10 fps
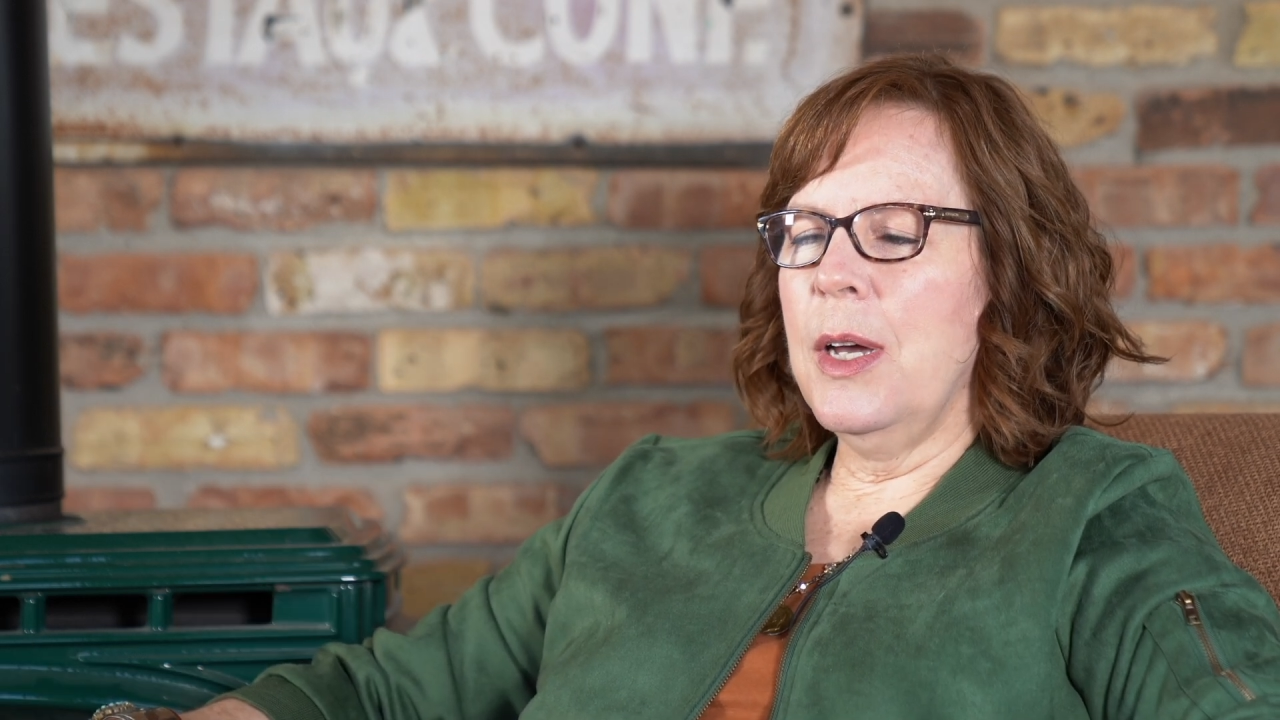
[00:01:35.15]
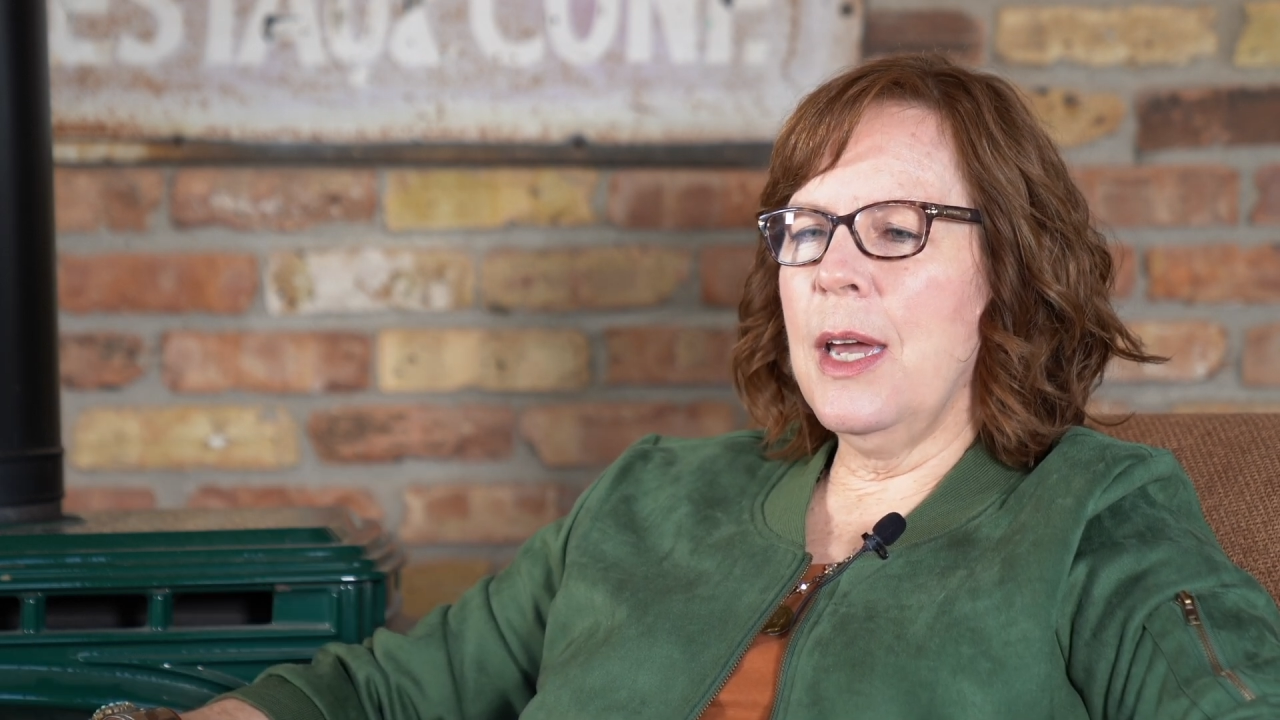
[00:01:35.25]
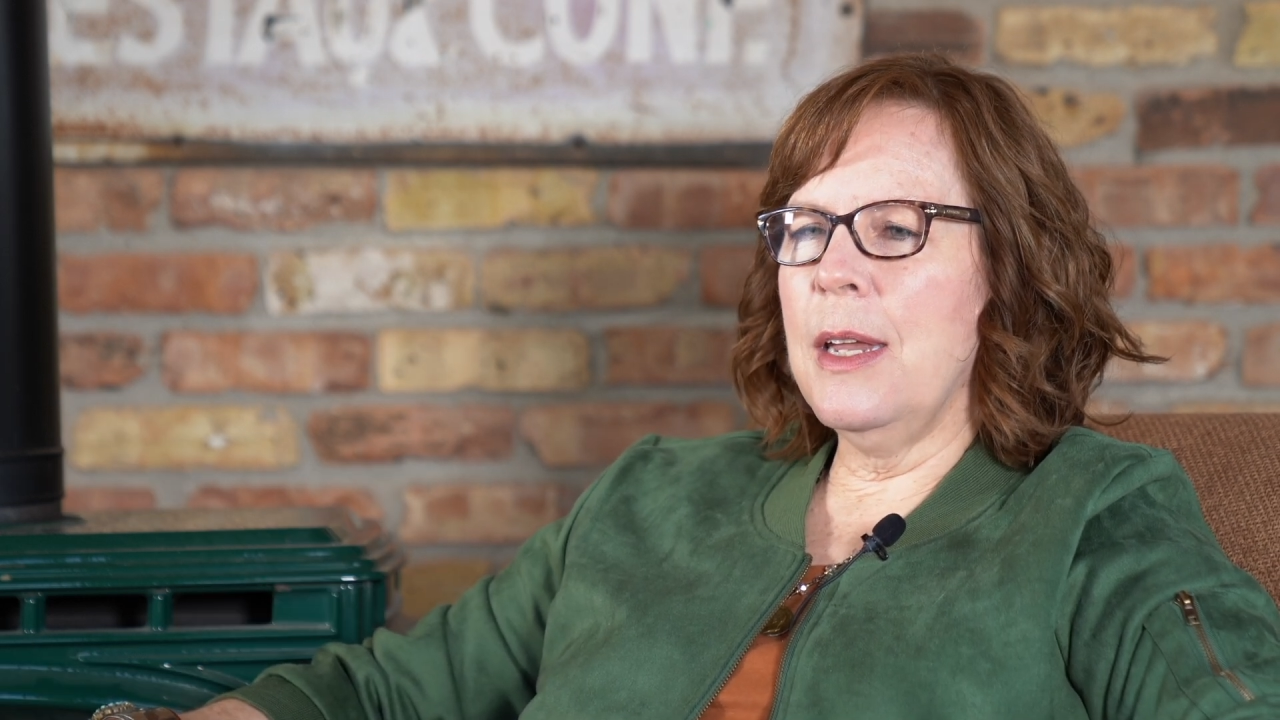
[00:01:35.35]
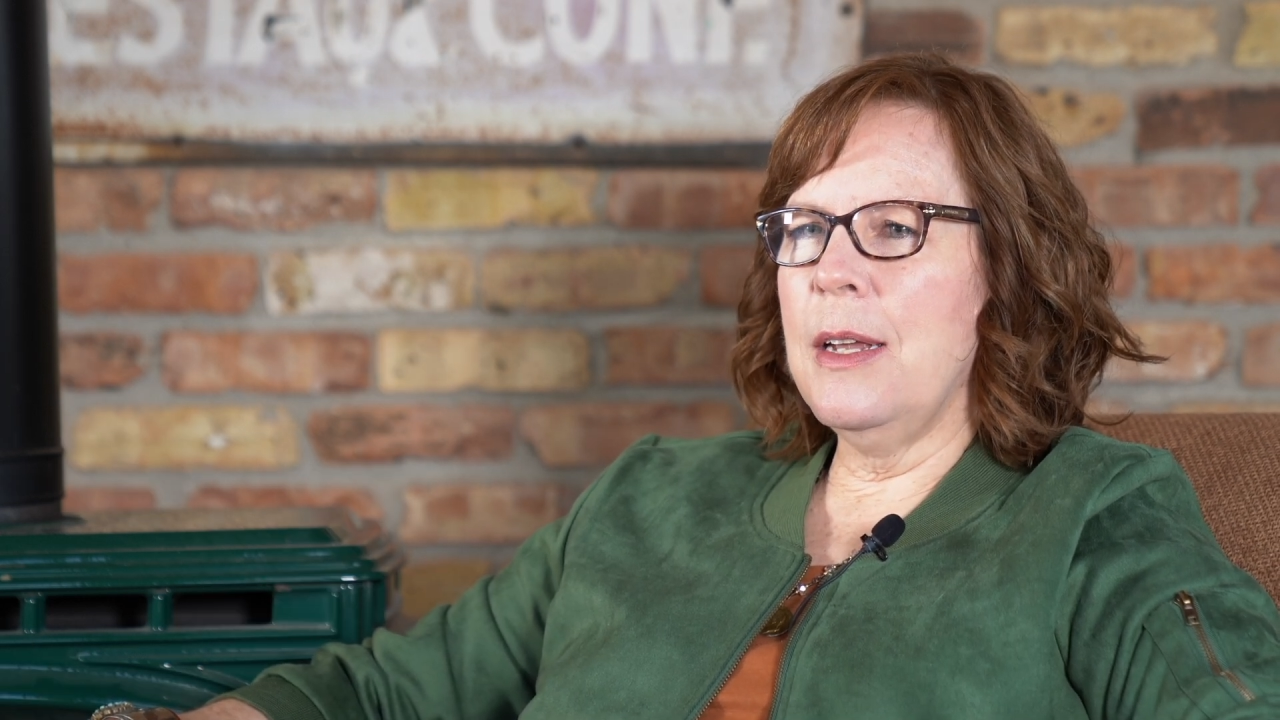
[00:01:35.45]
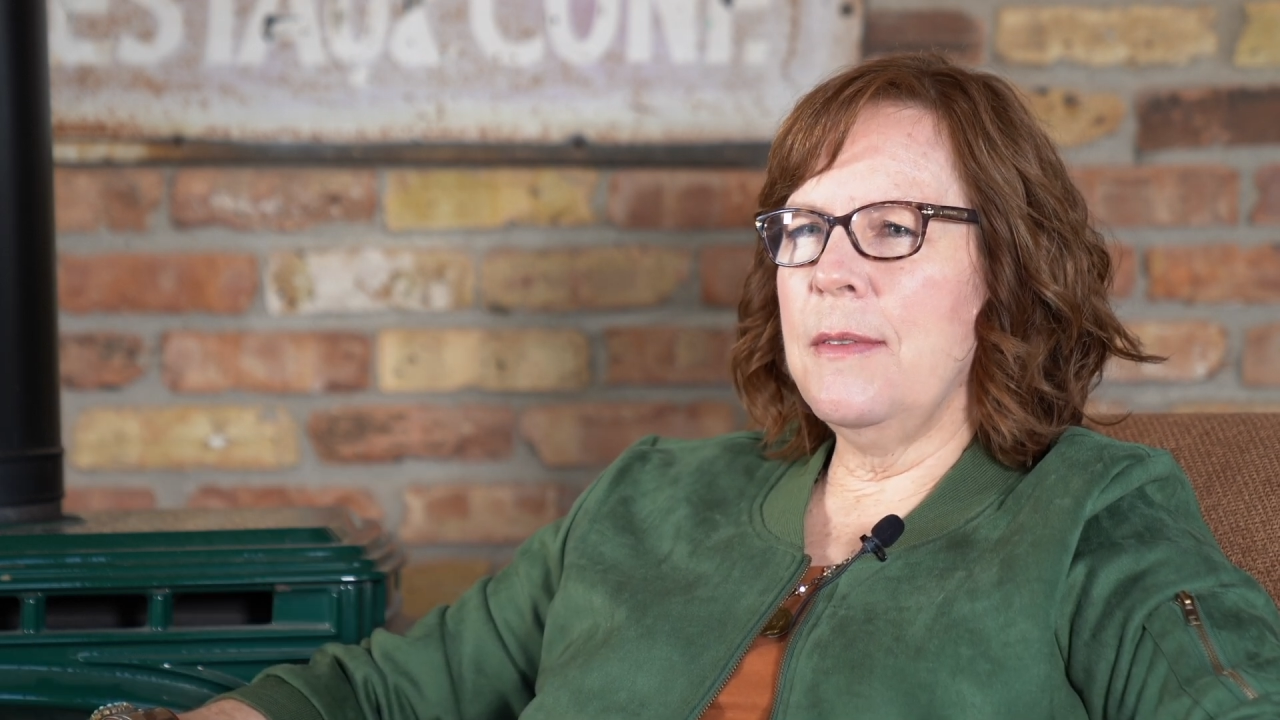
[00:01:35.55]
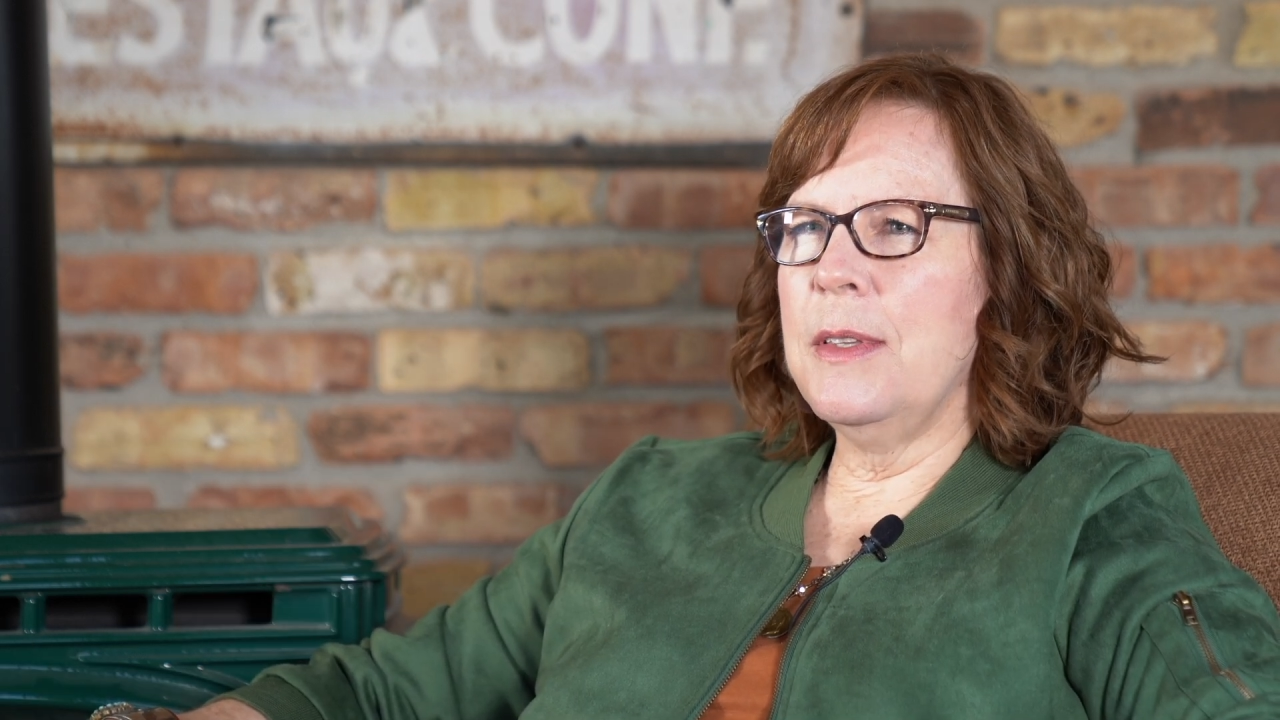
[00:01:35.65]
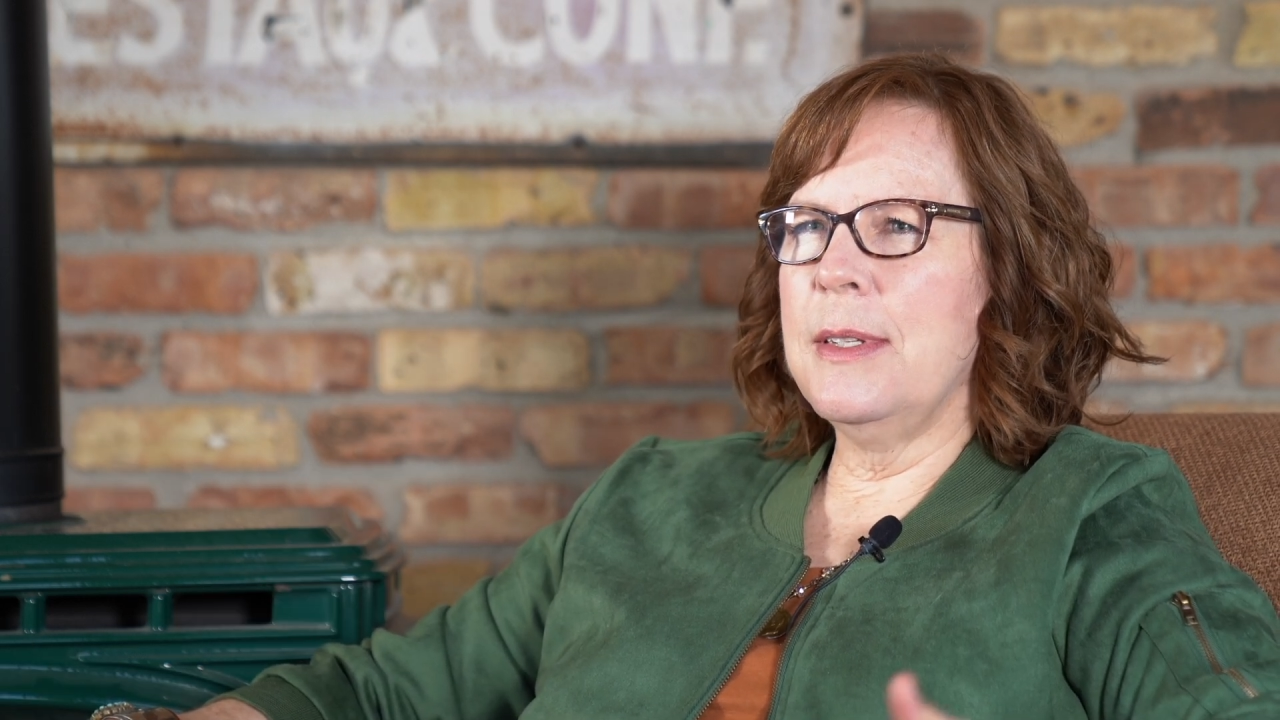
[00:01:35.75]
I kind of have the